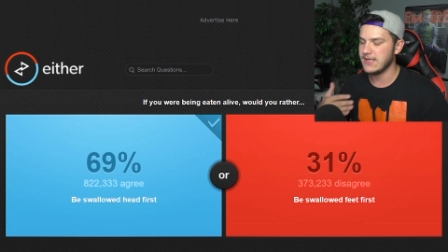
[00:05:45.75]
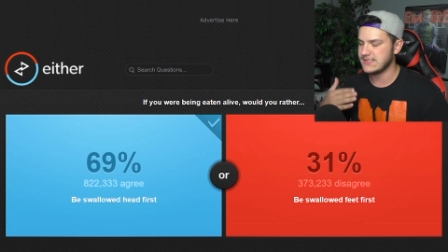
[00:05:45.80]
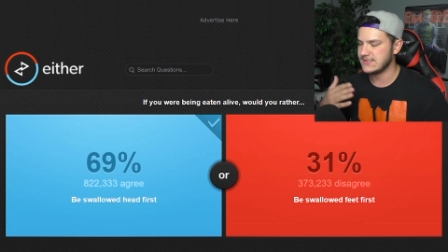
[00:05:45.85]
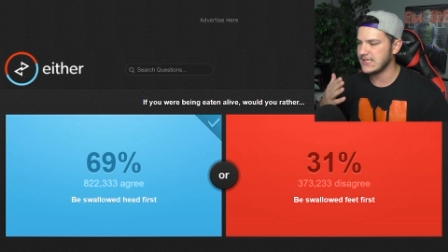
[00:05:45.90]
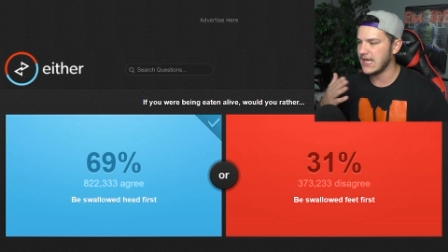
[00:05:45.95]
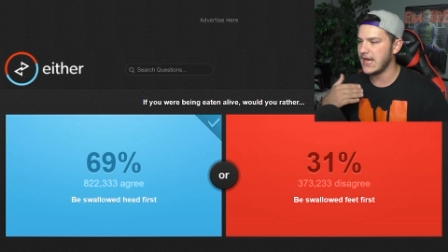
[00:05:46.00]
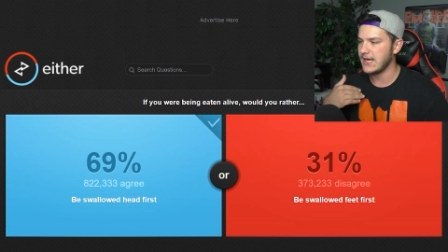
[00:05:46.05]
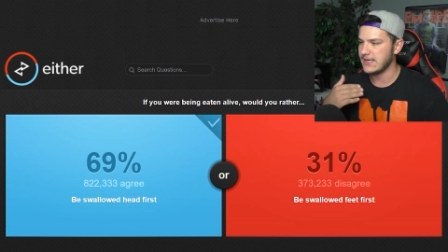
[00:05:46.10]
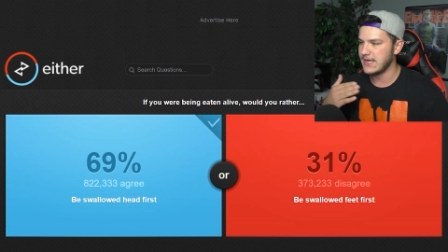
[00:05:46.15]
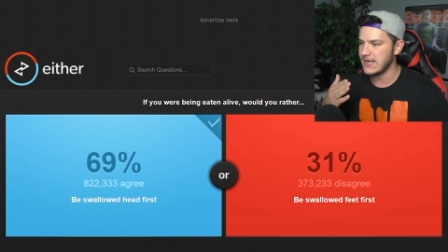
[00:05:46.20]
It's
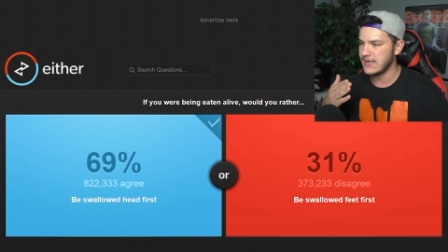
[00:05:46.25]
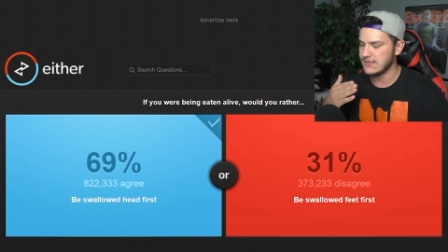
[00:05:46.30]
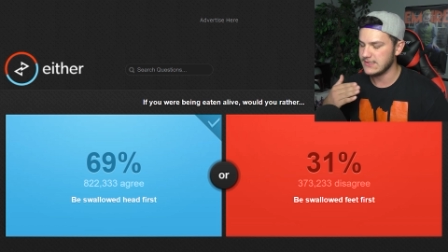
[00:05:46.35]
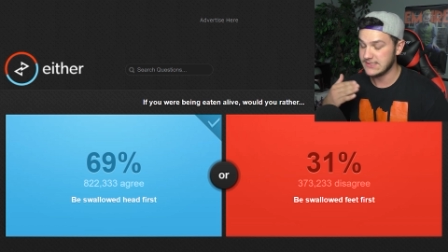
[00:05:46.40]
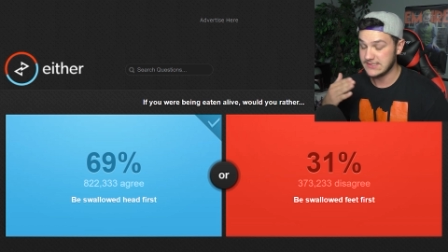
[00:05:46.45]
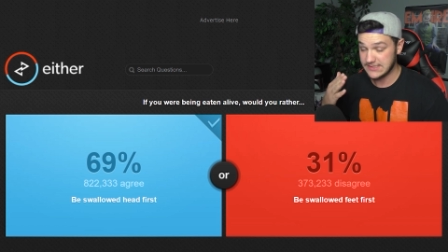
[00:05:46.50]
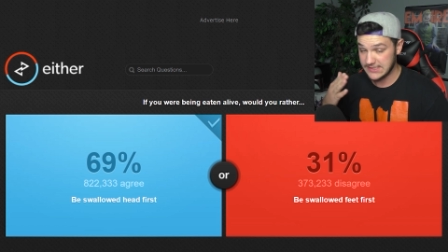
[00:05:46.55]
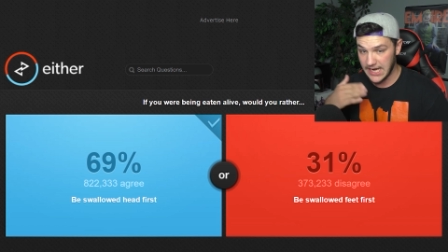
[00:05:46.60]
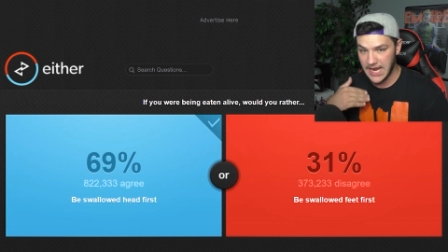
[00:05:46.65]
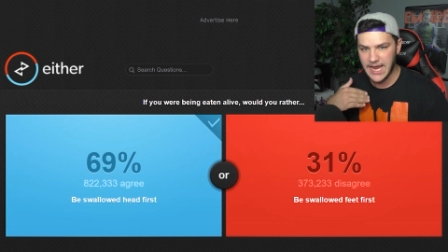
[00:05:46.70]
dying.
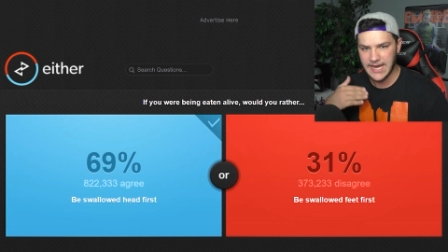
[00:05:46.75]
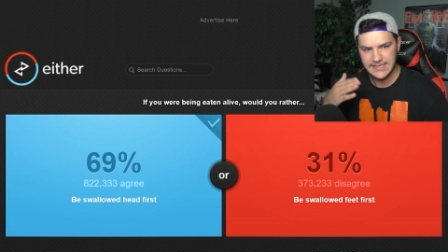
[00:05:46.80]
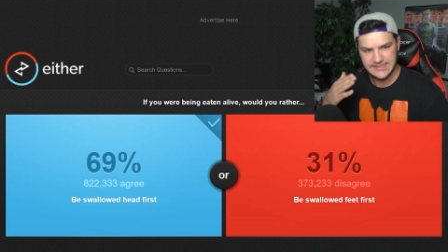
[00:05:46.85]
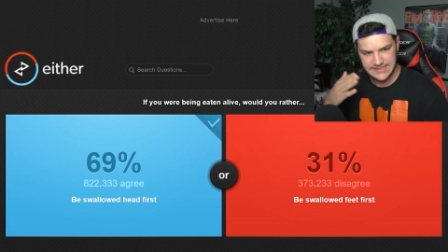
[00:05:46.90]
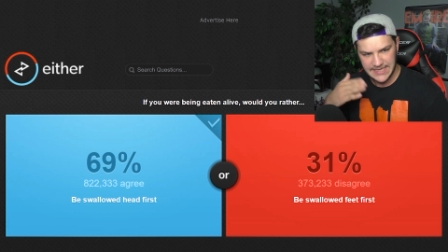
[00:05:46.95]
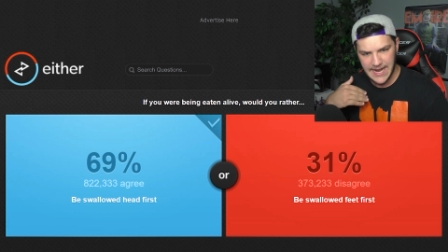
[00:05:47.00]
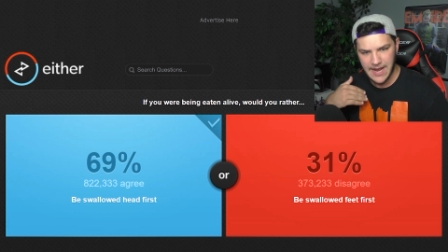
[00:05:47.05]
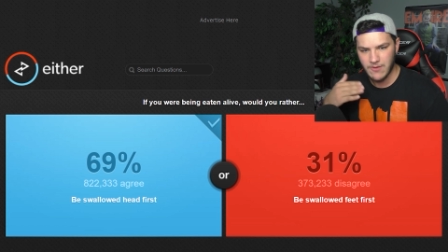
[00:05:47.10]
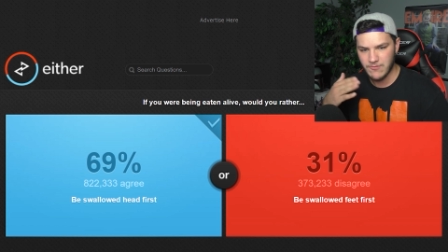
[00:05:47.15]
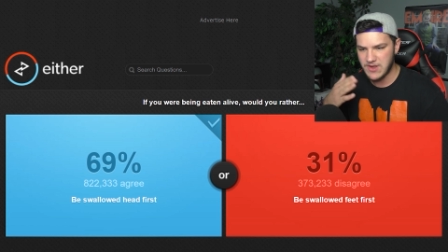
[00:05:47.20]
It's dying
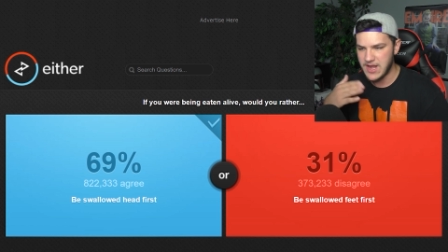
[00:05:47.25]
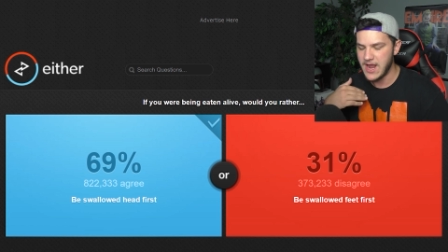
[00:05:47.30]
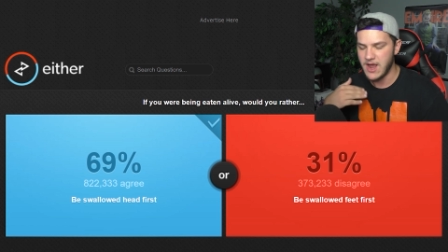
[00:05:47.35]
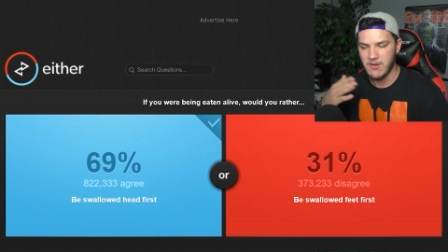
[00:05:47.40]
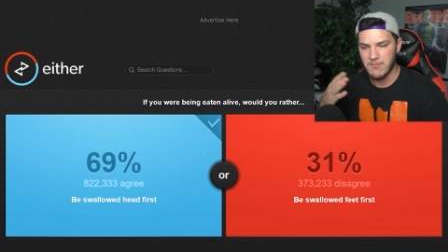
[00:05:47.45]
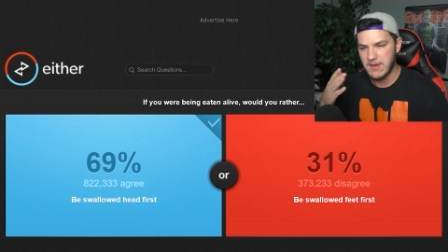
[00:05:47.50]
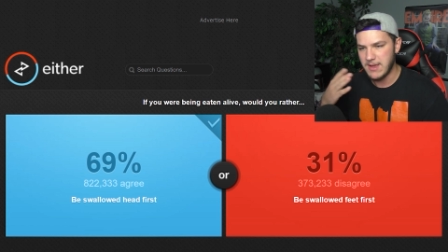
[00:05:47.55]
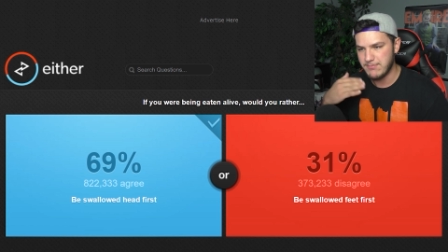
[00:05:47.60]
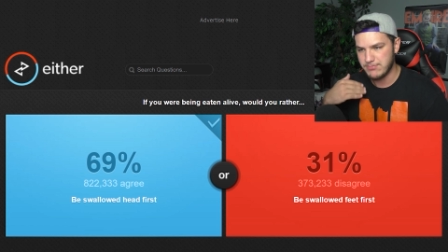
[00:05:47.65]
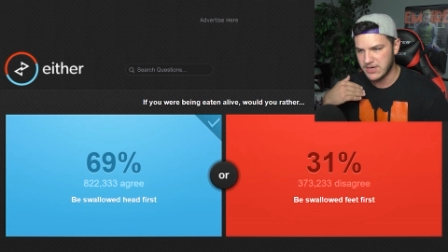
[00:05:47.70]
down
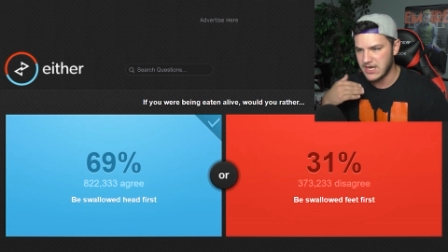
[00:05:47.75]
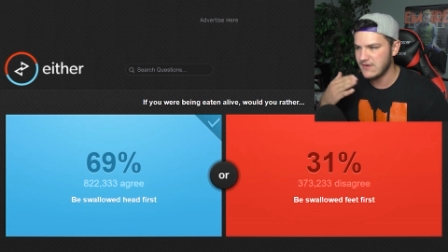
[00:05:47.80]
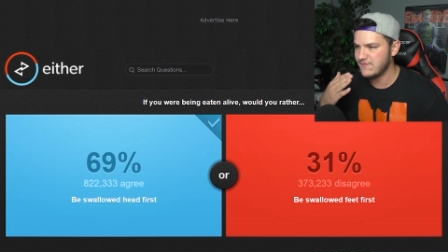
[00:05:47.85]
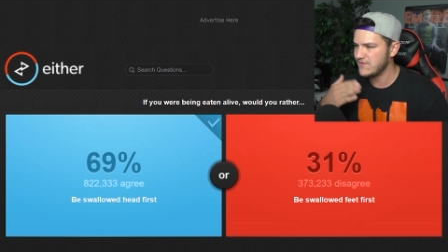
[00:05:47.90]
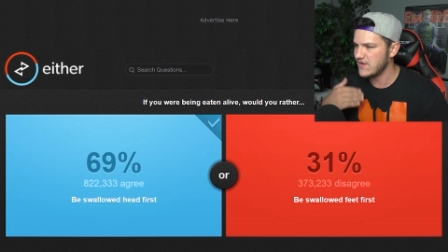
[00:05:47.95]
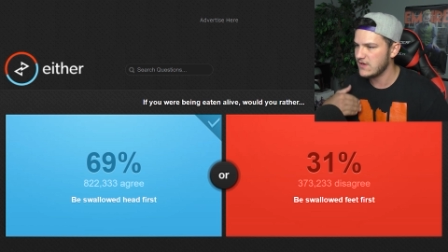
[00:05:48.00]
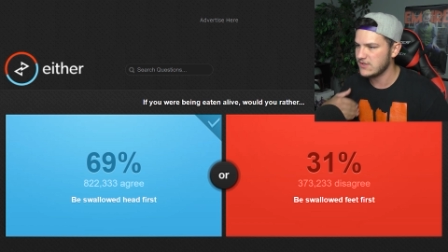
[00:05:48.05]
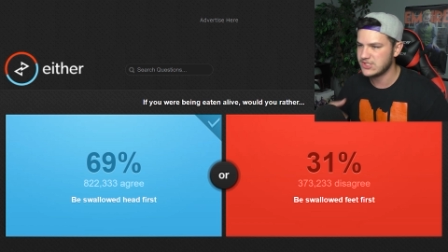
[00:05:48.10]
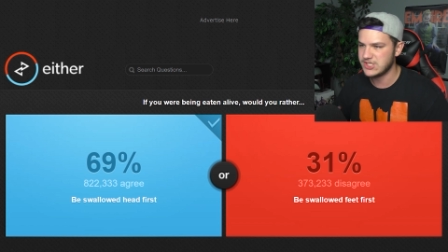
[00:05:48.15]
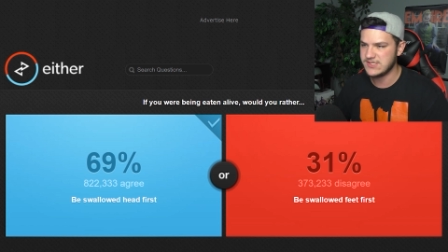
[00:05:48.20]
now. My brain
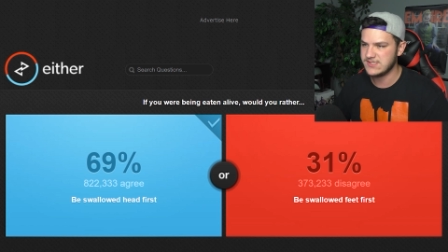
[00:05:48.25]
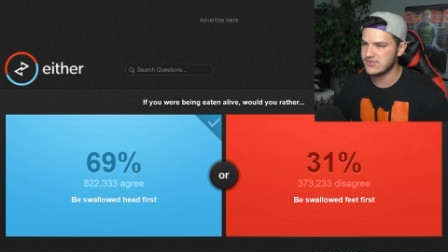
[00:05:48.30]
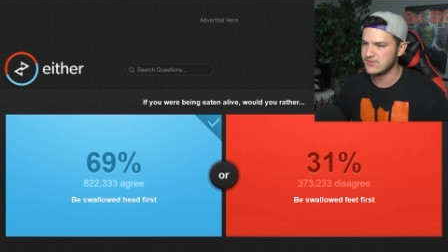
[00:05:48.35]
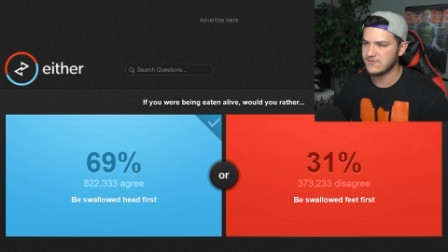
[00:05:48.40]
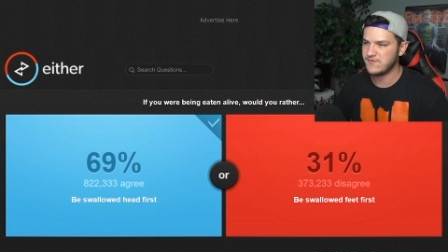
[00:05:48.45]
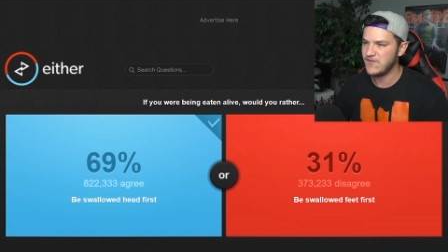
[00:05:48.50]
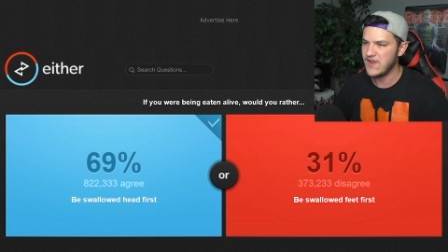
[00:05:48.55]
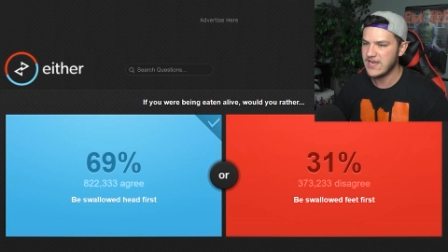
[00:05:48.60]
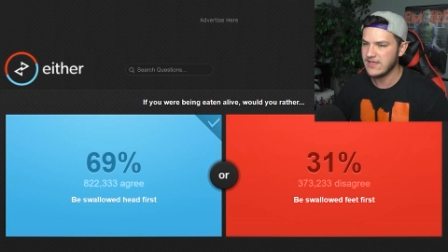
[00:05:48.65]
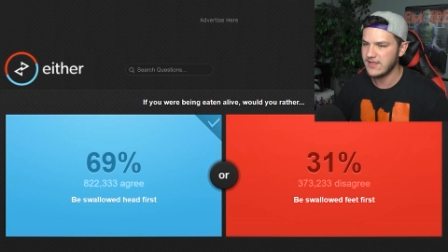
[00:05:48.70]
functions
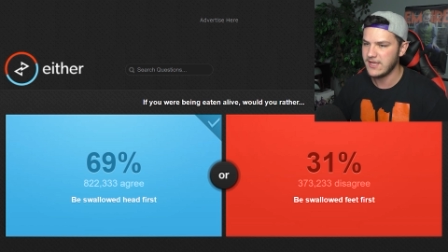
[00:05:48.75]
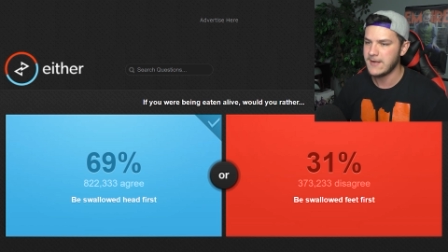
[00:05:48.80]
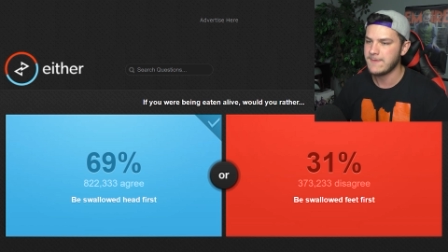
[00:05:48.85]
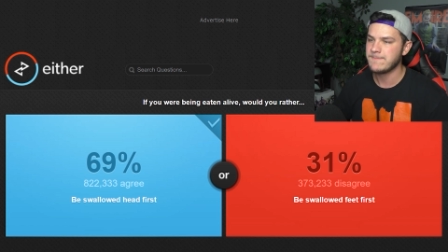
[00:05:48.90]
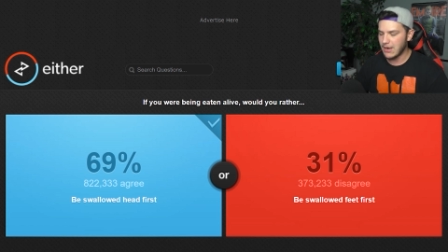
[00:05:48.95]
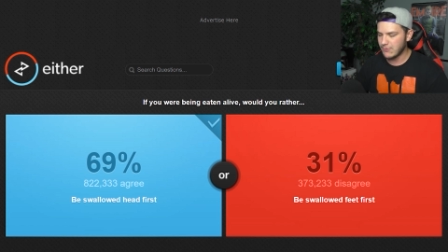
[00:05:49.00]
are failing.